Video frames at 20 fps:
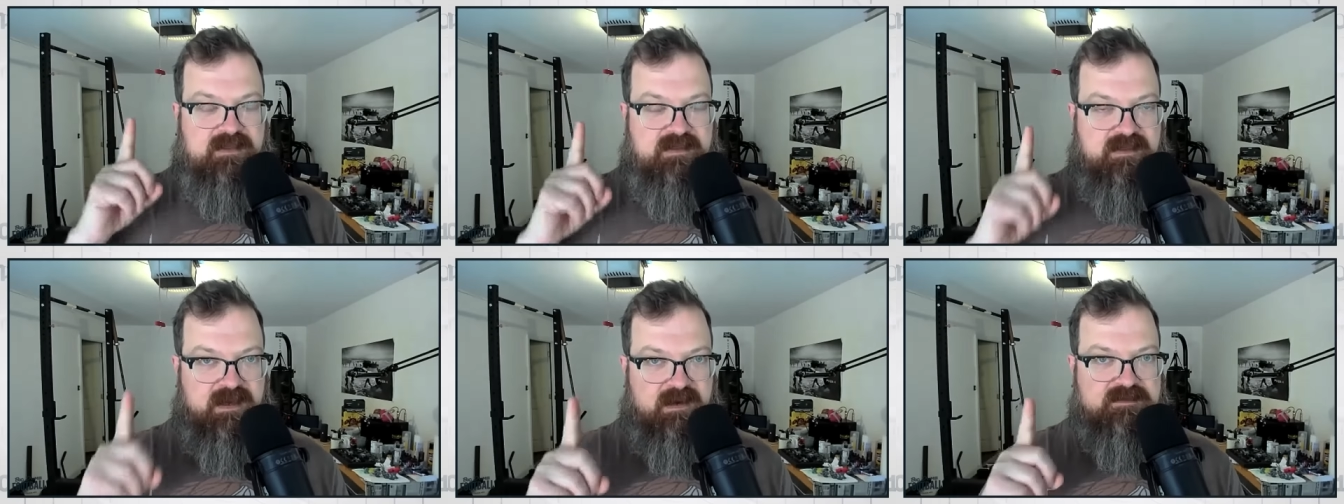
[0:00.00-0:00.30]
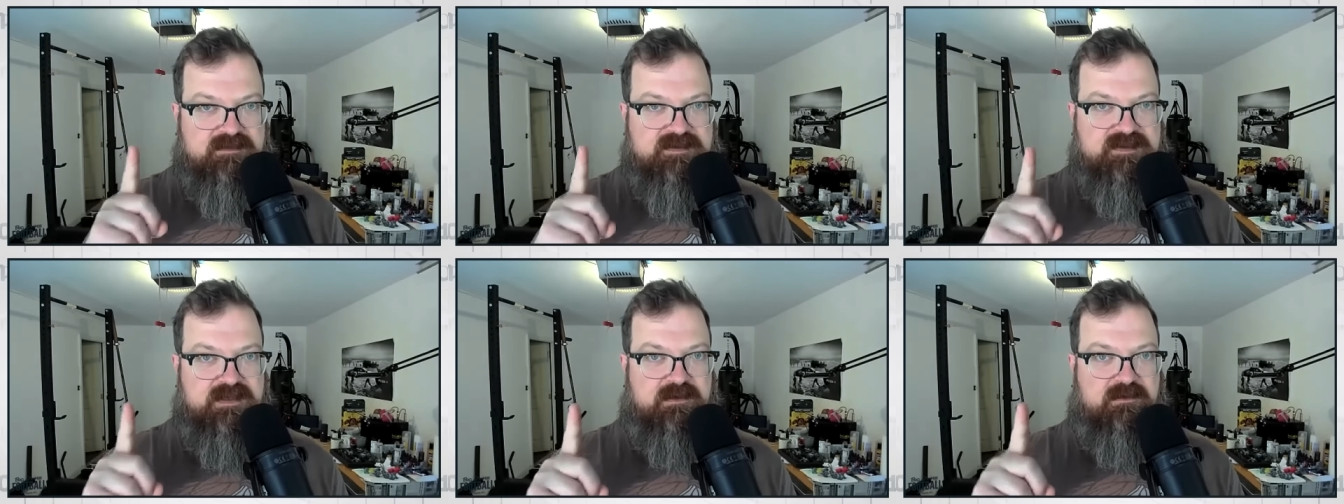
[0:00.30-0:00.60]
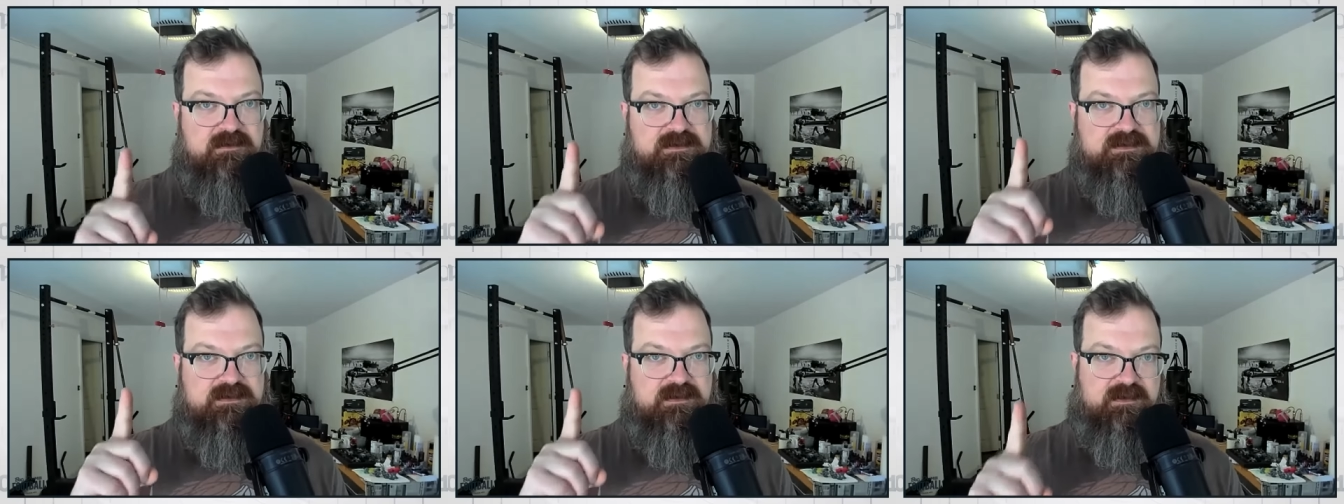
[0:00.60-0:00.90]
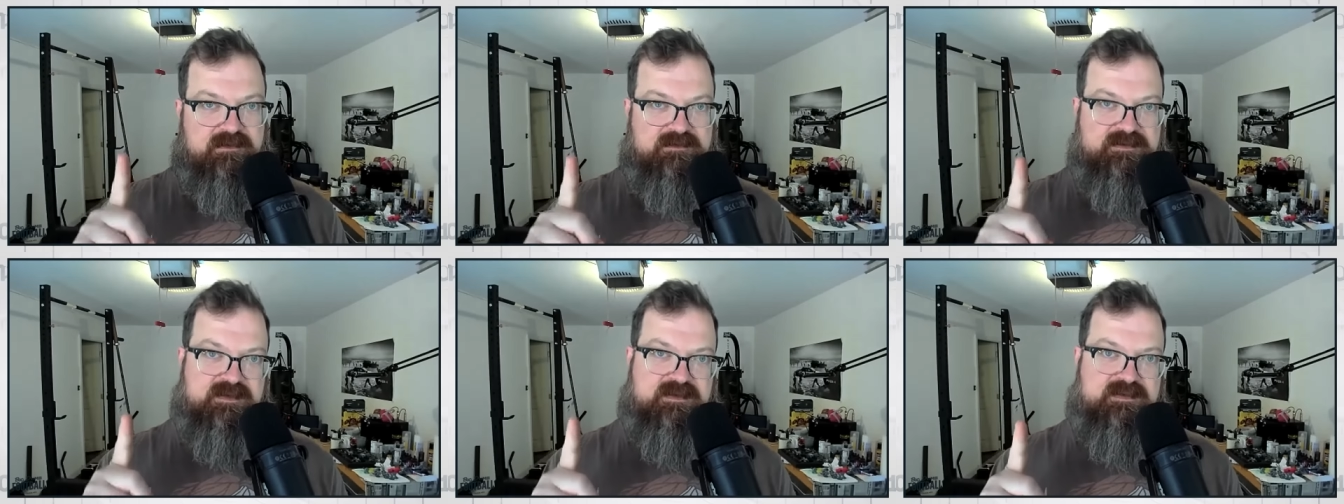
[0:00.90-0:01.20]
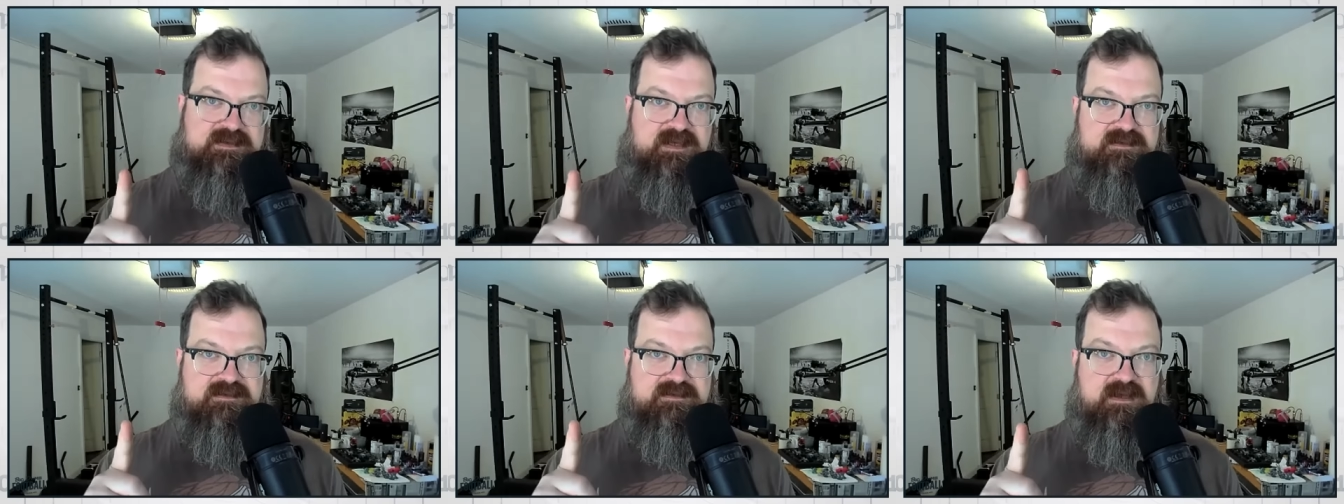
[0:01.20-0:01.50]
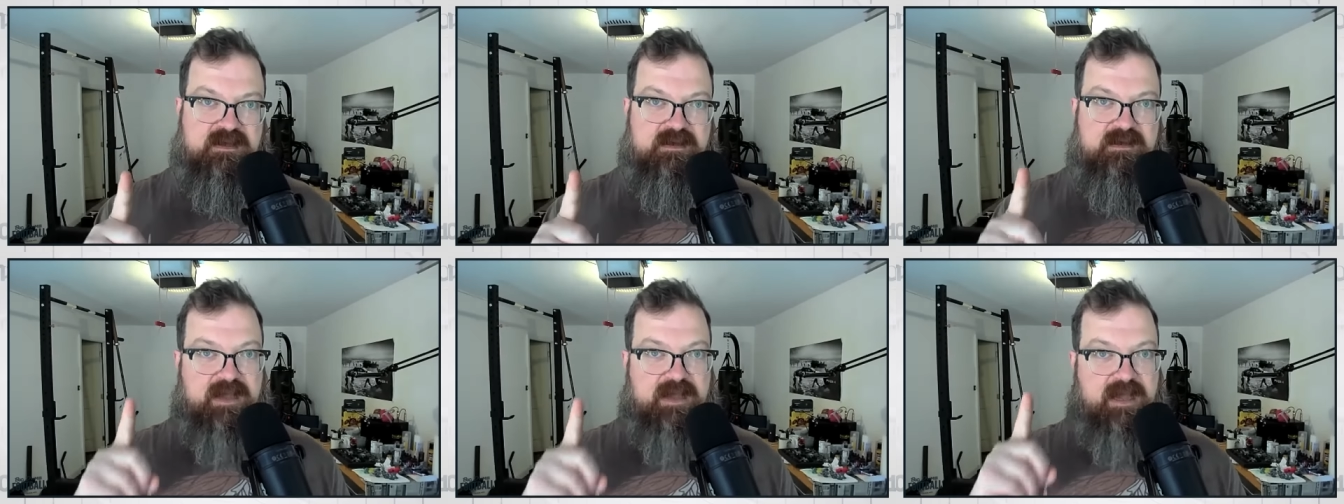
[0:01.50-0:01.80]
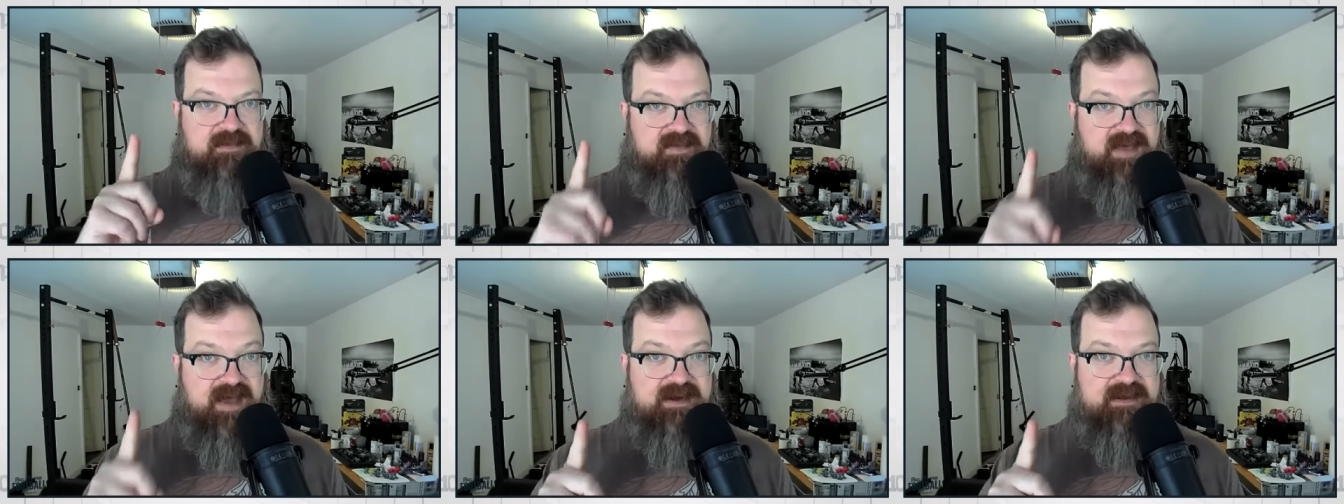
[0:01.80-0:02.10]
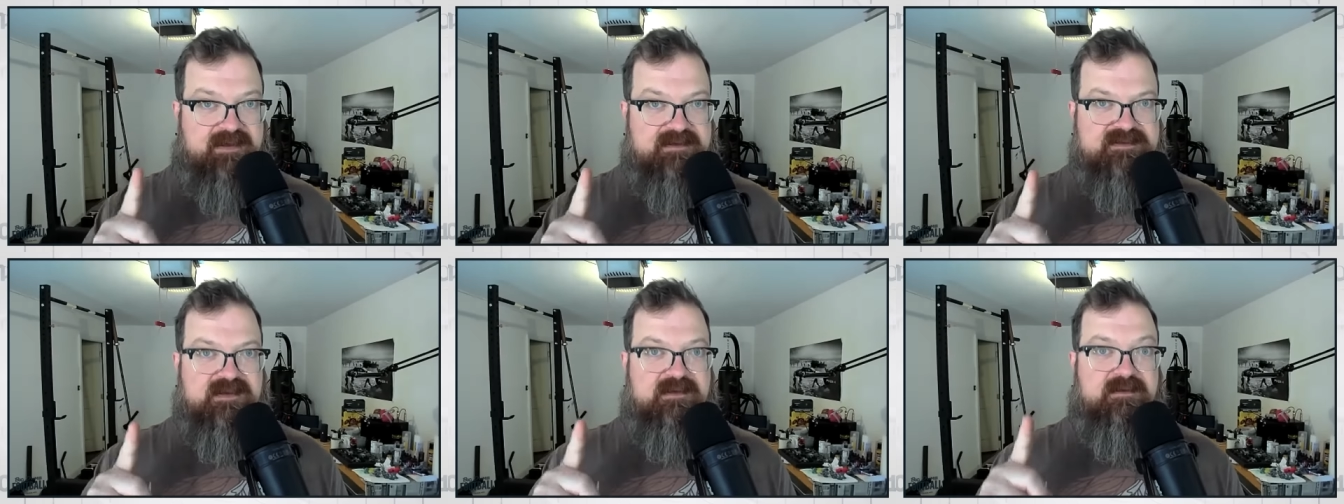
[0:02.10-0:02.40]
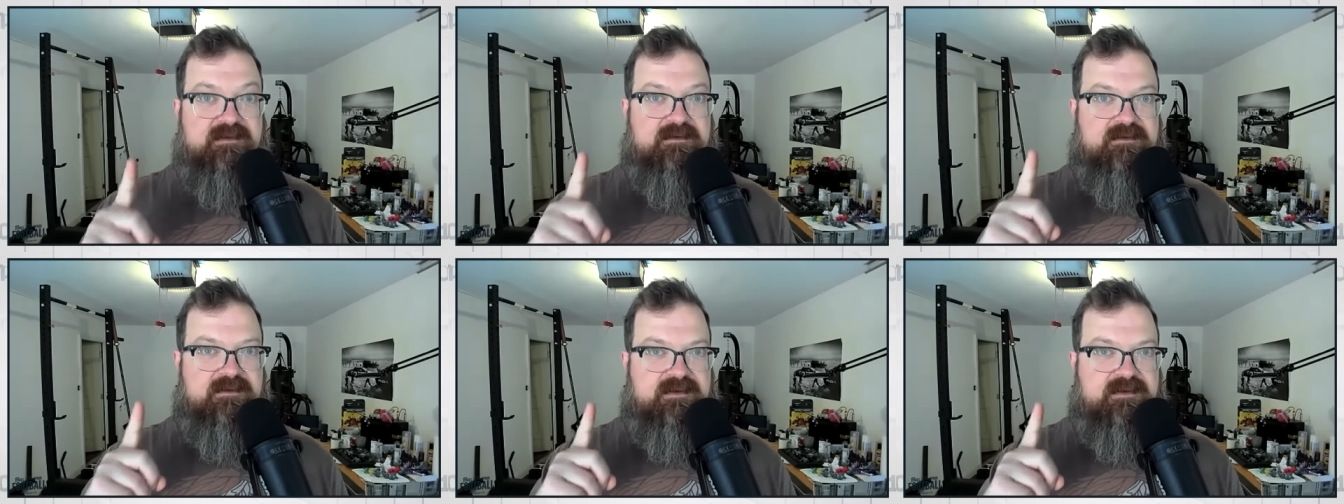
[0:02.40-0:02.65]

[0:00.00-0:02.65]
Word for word: their secret to their success, and that is